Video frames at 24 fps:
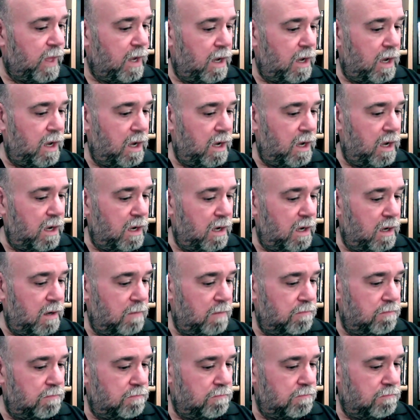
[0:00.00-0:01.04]

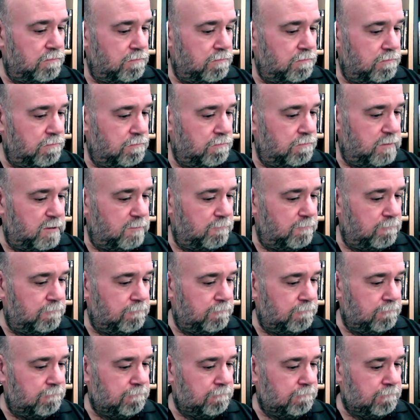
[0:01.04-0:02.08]
Um,
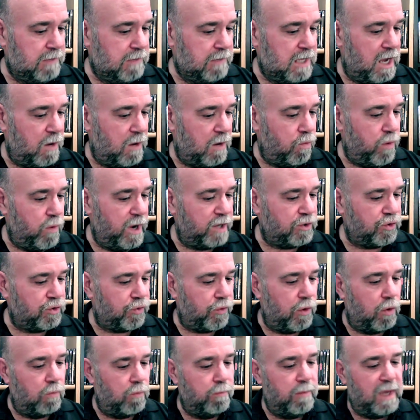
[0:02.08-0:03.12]
yeah,
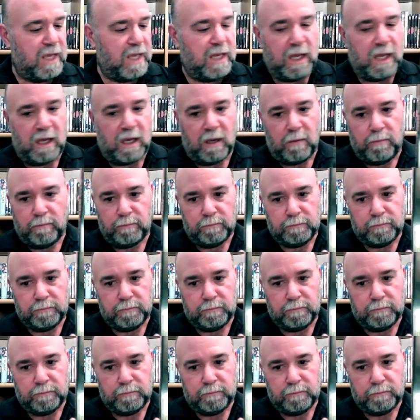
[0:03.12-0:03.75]
Retro Media. It